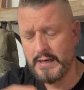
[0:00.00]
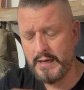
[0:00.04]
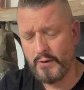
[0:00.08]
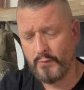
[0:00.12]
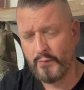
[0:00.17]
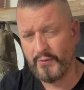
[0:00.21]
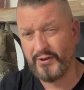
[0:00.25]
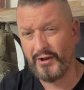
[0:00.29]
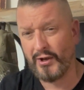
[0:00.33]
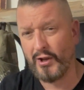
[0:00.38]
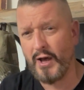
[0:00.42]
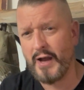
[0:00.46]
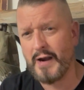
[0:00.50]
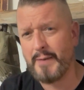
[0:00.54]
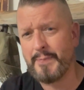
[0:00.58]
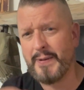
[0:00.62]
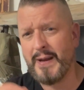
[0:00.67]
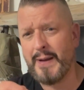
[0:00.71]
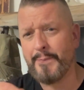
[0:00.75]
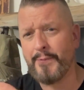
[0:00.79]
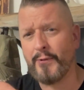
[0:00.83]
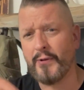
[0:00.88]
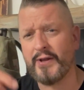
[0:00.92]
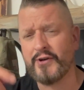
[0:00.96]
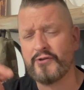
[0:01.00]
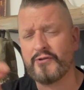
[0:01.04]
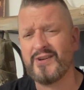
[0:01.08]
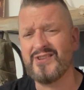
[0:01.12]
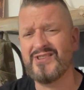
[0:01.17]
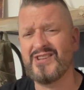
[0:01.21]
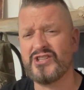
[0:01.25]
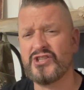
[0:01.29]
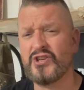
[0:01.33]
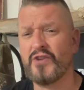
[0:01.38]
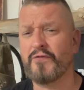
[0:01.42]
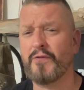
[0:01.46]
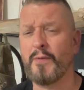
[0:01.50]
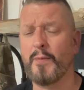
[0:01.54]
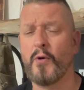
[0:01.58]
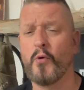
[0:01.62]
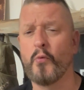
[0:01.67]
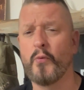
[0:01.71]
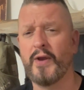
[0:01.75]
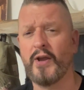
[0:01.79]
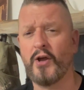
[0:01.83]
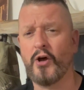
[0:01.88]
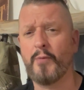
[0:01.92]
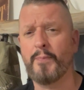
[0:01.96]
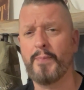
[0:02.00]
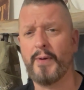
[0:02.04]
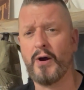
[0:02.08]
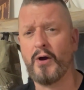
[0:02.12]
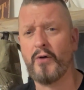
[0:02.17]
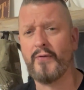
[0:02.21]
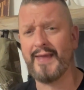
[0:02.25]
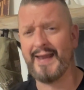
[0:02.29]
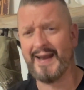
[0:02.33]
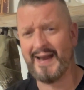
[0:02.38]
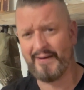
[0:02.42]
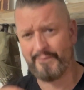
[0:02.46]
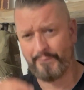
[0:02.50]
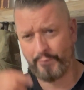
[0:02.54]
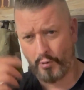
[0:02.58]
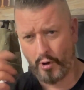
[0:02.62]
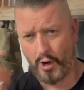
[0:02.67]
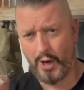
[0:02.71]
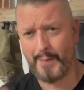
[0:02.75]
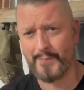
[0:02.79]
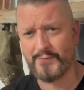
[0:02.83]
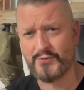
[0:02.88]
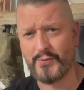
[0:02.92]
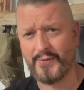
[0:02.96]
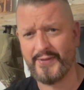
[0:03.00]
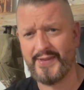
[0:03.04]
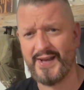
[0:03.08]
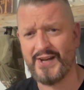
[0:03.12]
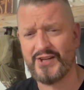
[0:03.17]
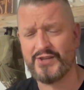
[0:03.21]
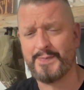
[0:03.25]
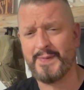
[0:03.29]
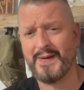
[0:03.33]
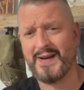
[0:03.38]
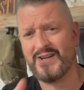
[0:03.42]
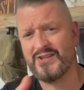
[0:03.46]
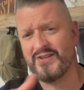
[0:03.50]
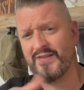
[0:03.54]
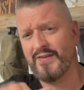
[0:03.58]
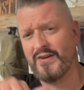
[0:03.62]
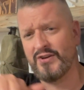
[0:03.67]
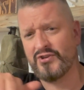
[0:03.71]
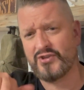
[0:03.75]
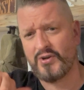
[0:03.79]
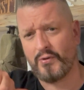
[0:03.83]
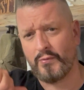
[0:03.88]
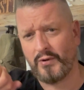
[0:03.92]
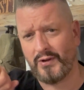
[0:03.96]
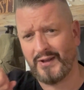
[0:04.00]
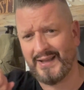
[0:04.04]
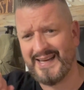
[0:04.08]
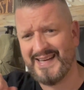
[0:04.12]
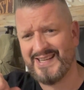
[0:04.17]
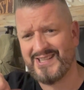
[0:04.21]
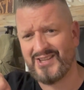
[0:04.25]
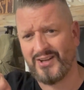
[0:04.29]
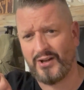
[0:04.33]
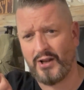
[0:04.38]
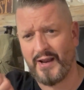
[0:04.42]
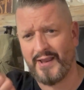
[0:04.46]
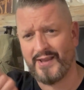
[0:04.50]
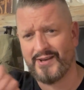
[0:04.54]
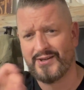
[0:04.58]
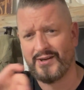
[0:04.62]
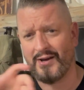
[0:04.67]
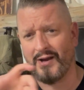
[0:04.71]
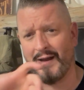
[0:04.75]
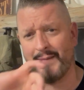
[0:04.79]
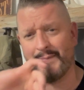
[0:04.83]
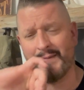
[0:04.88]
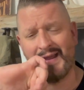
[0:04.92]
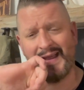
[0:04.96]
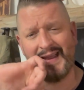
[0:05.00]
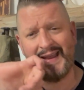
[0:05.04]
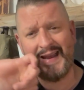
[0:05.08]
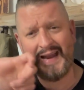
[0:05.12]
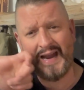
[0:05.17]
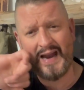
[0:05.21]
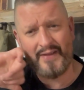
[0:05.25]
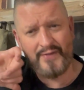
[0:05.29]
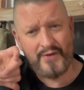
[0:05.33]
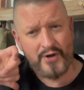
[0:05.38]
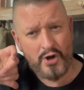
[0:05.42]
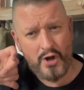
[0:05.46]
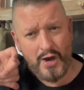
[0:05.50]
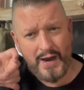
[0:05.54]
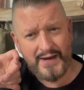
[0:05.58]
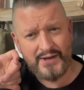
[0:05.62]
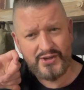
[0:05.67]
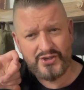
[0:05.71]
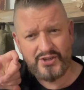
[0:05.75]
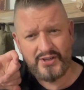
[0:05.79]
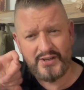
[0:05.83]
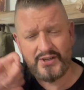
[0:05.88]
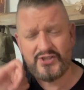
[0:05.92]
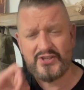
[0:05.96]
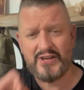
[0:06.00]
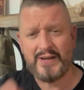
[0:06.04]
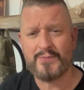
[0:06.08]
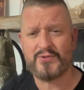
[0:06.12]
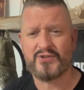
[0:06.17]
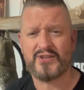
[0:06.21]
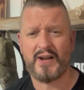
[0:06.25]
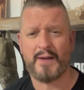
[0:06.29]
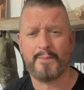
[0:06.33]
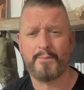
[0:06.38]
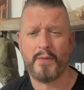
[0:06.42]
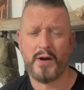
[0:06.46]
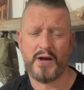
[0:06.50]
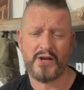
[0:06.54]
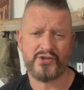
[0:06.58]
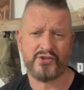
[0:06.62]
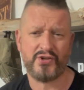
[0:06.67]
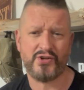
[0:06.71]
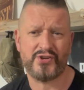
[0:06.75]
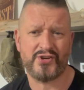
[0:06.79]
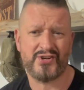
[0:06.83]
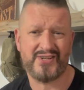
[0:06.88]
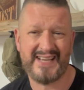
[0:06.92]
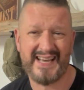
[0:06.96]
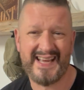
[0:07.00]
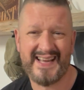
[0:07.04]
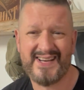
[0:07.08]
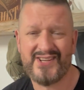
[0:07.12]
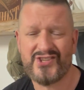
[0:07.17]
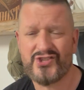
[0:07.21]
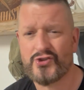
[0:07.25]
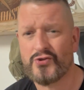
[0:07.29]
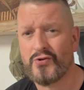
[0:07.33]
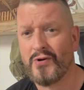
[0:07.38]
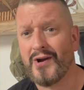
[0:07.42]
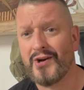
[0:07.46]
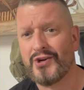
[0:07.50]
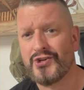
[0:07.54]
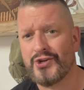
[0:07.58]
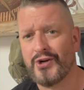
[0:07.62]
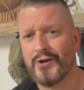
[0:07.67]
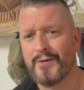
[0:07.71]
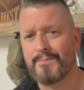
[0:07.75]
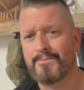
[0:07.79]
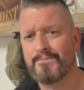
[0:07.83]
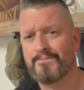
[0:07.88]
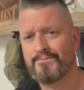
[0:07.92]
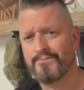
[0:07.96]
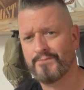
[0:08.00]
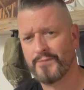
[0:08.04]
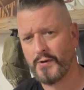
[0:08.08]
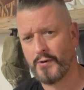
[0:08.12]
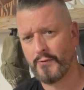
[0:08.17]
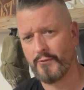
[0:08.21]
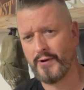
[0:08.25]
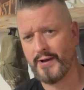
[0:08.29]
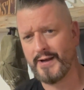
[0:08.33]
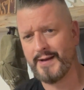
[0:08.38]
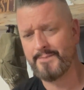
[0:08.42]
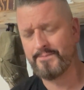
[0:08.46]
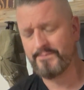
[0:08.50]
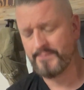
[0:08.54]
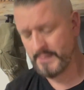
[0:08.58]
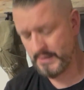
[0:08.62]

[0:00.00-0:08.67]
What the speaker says: With a lot of people that transition from a wheel bow, they have problems with this because they've used a release a lot of the time, and they're not using the same set of muscles or tendon structure, all right?